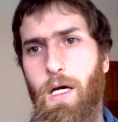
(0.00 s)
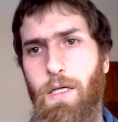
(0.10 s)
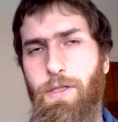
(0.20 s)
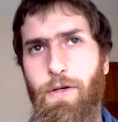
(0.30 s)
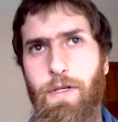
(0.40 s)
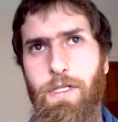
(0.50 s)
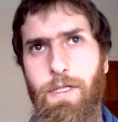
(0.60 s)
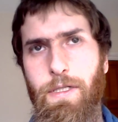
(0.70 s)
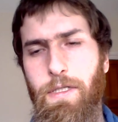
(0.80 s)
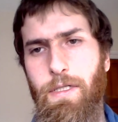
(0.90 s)
So this
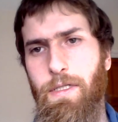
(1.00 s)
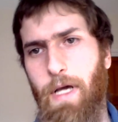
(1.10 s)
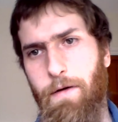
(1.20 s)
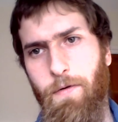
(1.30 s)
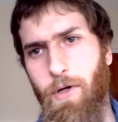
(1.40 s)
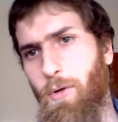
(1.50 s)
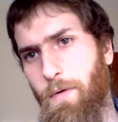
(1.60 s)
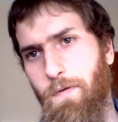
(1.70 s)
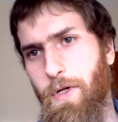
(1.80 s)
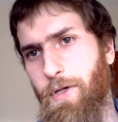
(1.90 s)
is the African
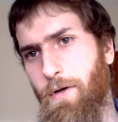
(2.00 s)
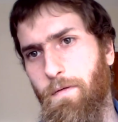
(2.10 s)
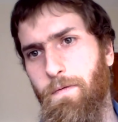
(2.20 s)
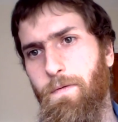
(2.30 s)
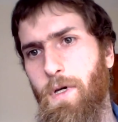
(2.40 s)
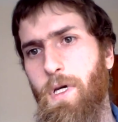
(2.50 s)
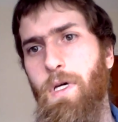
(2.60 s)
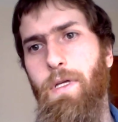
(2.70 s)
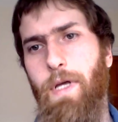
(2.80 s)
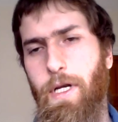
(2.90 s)
equivalent of
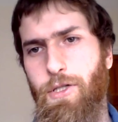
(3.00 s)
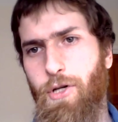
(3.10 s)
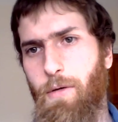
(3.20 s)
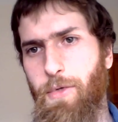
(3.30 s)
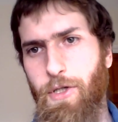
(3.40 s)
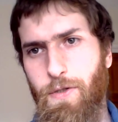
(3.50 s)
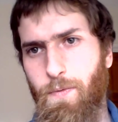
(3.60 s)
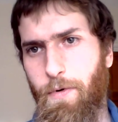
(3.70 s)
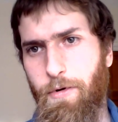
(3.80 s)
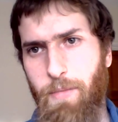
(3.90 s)
the ancient hominids where it